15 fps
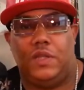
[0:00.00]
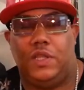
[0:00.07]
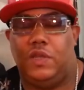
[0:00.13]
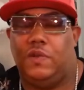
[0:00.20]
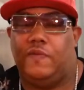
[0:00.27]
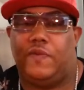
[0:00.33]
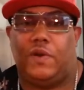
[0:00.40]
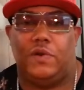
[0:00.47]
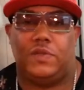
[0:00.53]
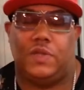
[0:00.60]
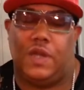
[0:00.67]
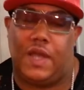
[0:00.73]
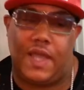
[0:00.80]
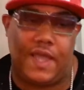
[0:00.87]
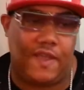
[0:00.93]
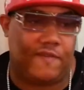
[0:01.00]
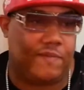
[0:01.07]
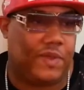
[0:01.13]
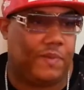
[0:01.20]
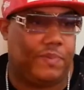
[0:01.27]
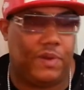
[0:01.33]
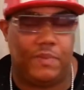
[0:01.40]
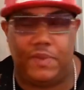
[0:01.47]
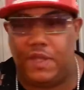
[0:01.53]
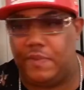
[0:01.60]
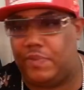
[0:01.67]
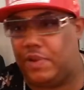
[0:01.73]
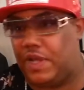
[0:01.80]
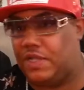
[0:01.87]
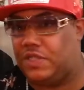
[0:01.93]
The universe put me in
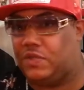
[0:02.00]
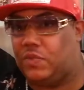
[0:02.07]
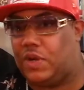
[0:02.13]
places